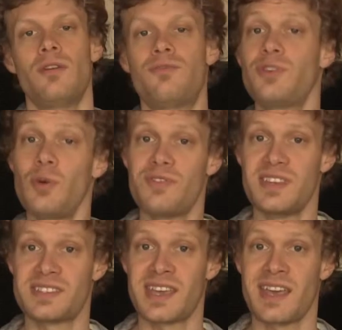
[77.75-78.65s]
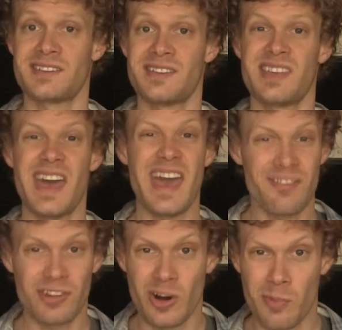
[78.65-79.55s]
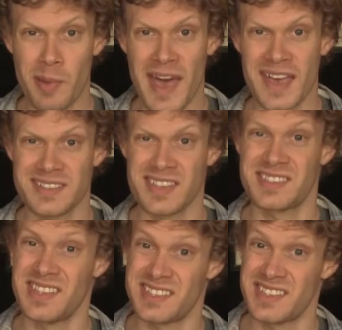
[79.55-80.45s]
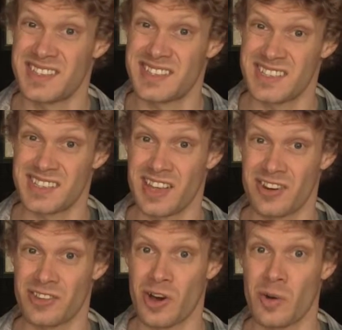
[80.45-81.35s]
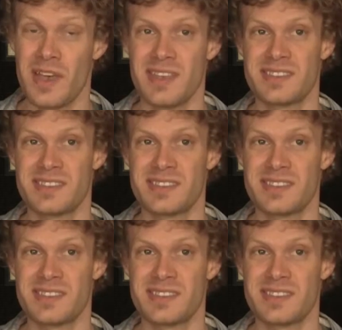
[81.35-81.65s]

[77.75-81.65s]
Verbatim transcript: Few of these cases ever go past a cease and desist letter, though,